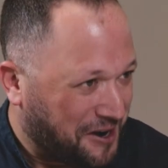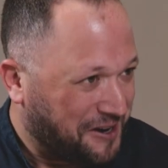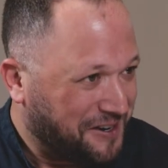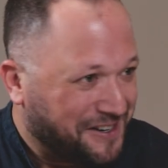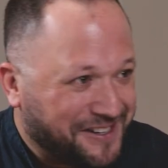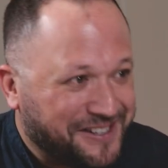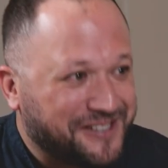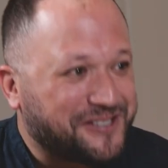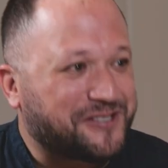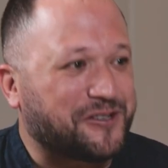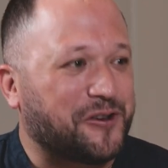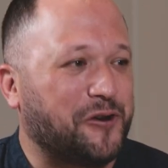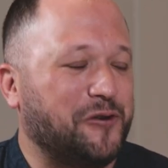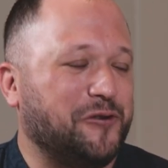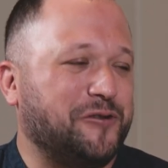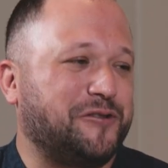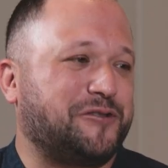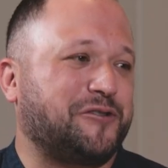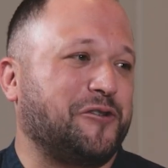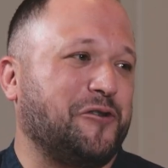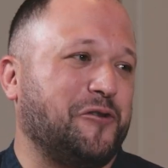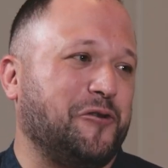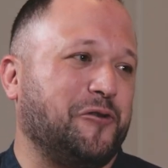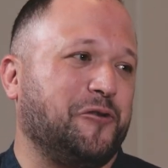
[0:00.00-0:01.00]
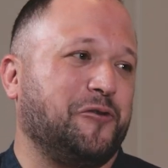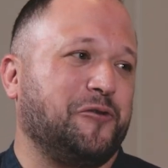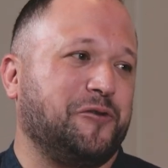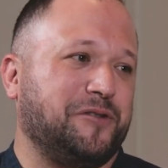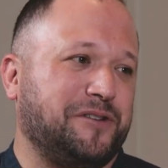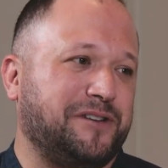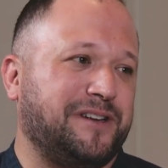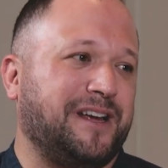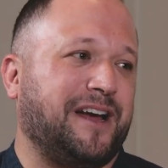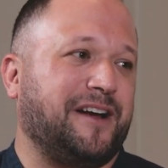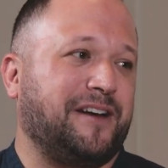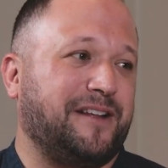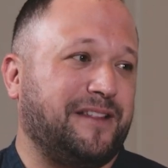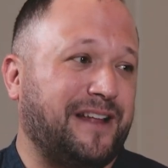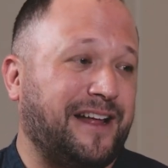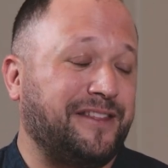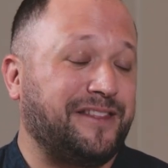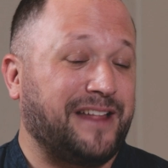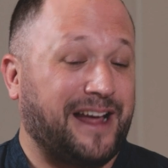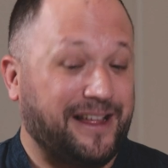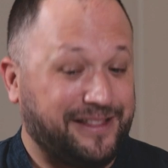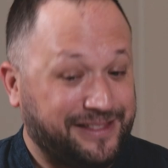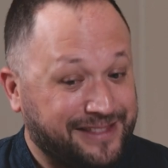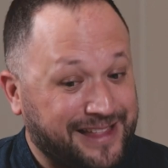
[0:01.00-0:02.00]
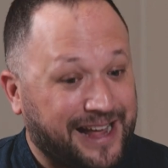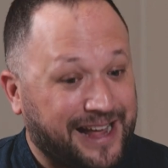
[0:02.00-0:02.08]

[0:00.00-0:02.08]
Right? So yeah, and that's